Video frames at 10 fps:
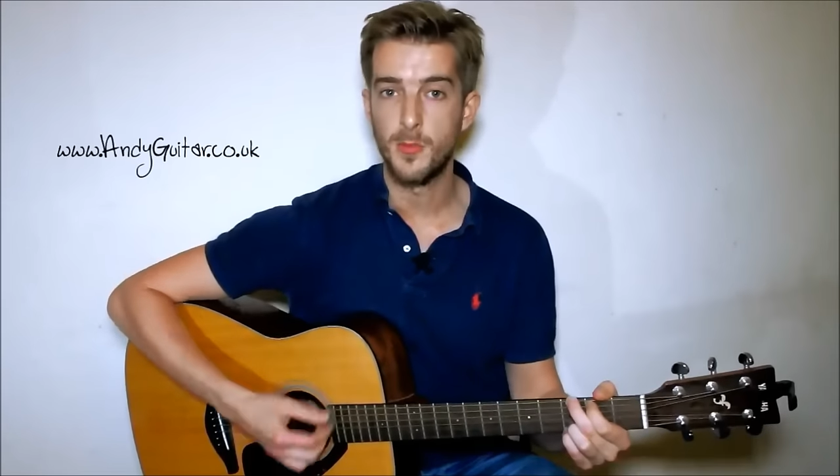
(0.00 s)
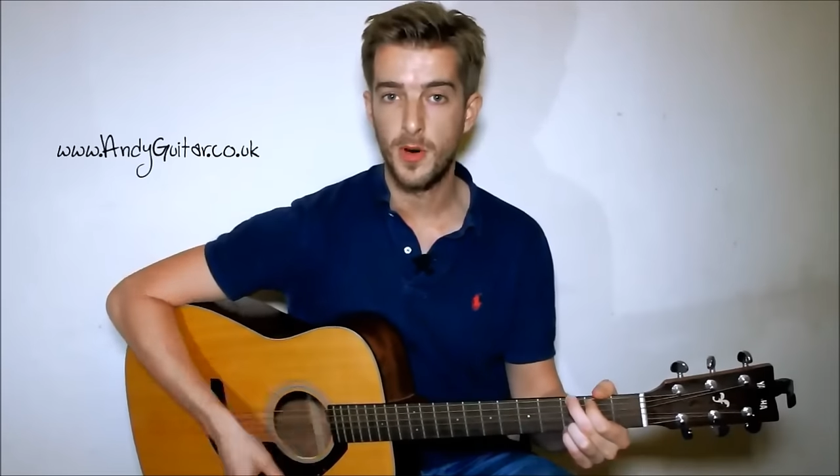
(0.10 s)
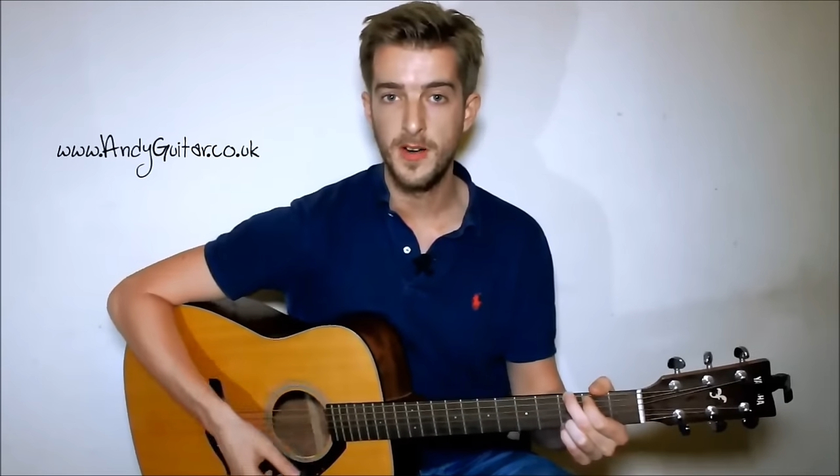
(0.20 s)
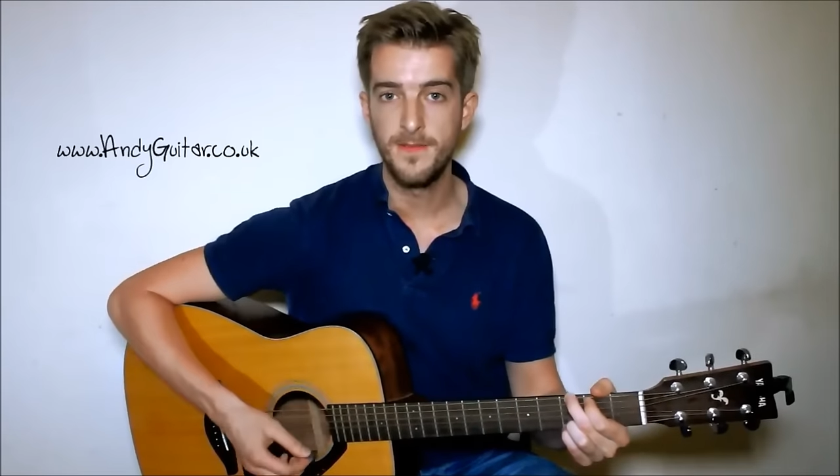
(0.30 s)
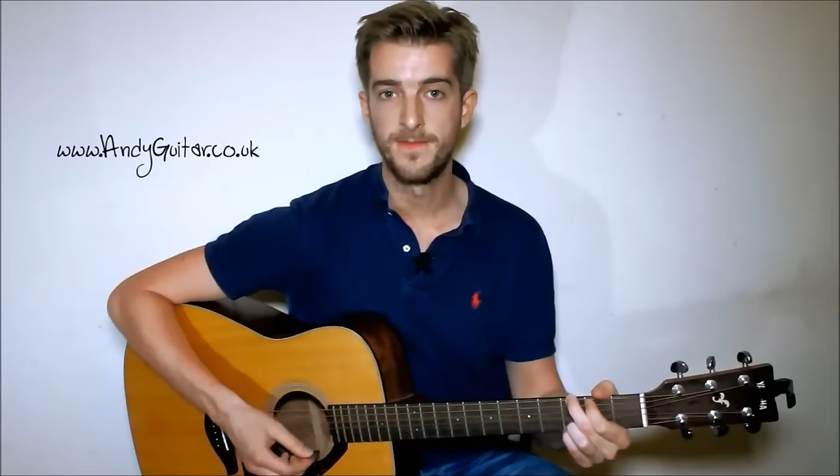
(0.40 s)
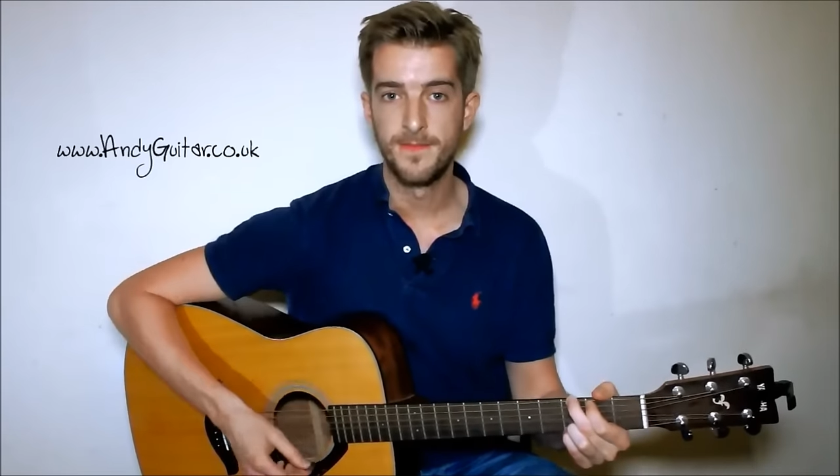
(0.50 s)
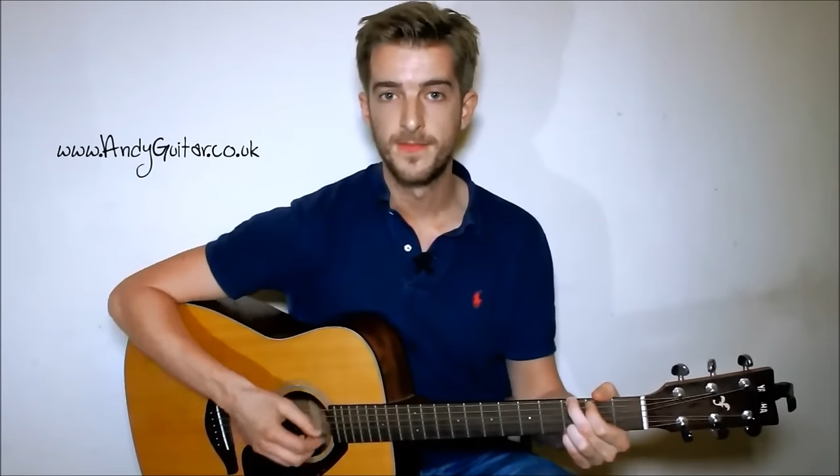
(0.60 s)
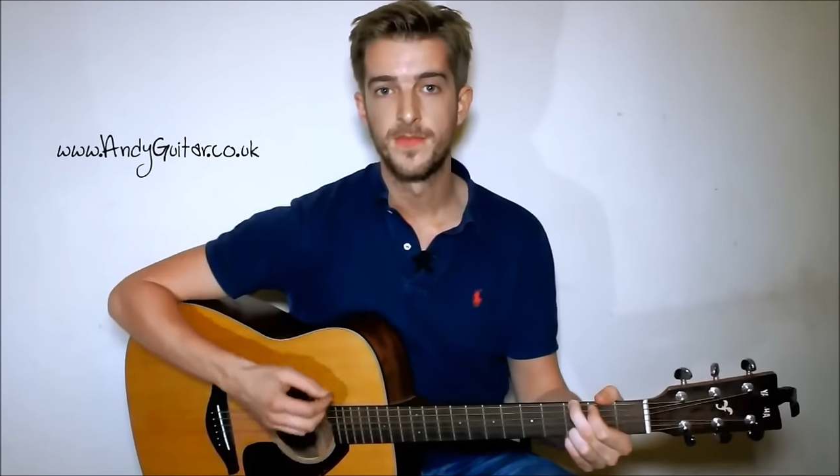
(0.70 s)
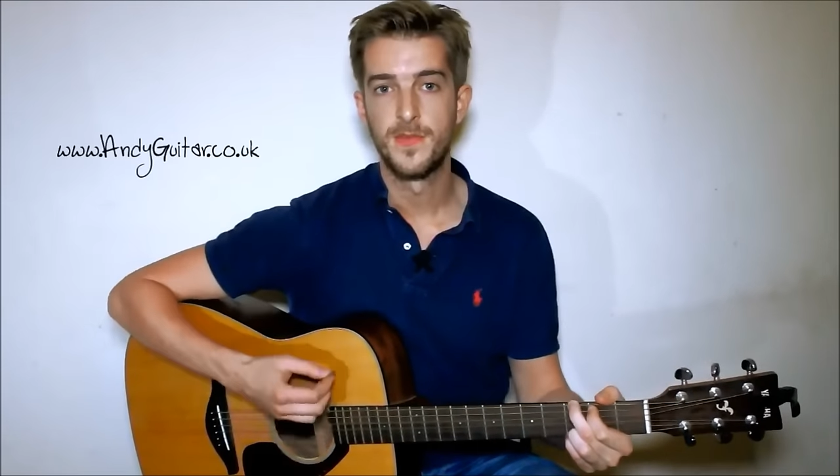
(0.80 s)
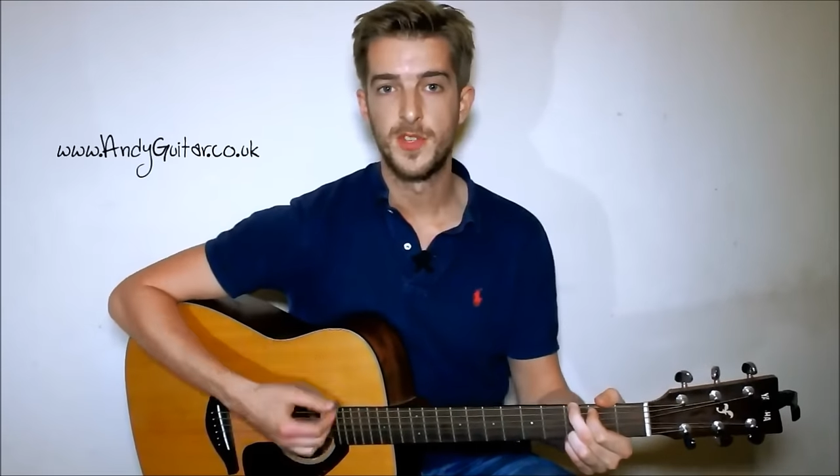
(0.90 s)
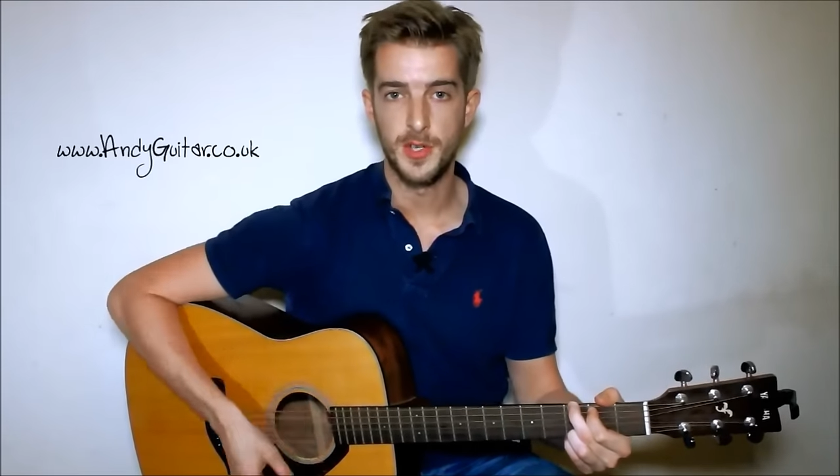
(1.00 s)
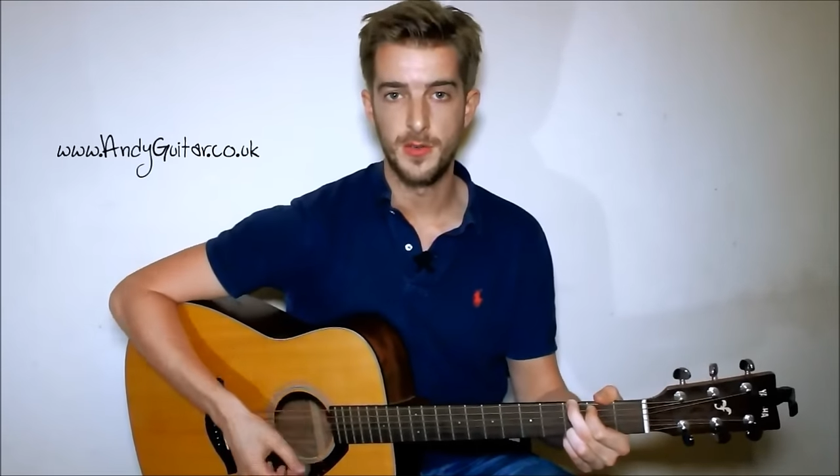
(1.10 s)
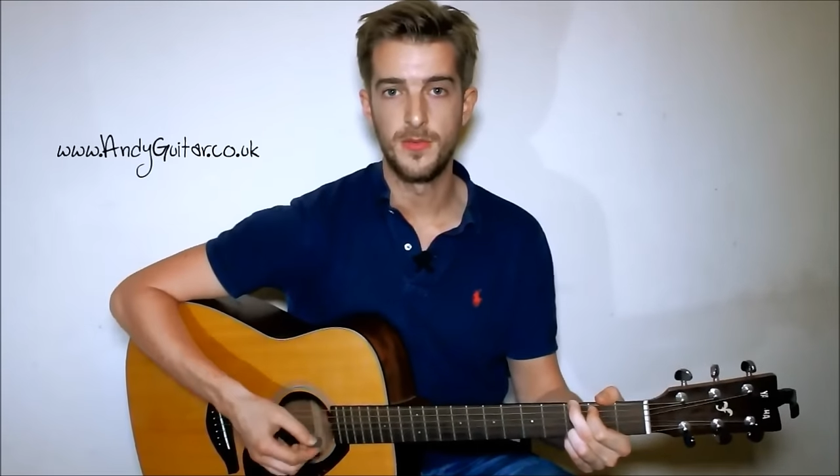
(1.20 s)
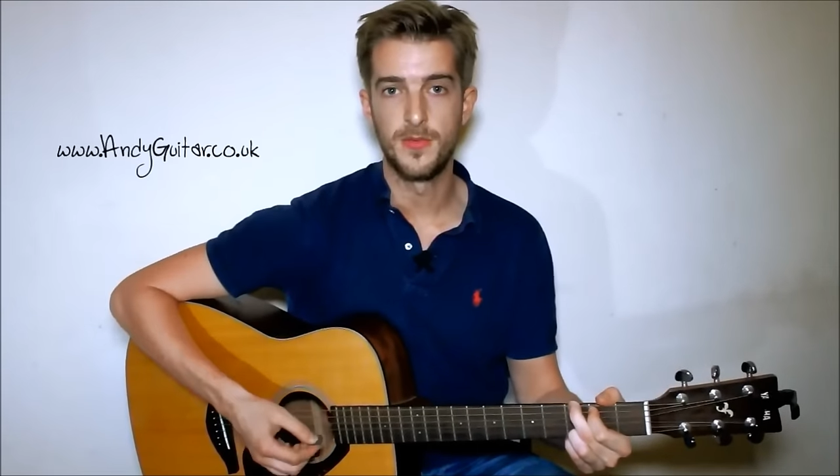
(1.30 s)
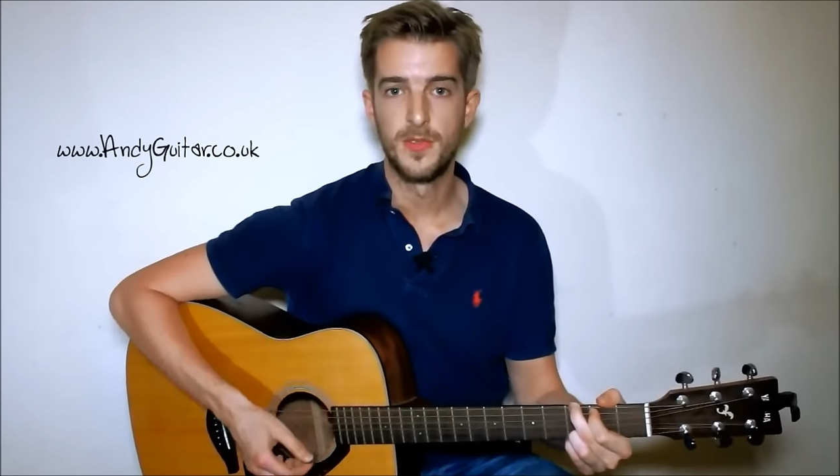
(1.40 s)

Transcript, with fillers: be one, two,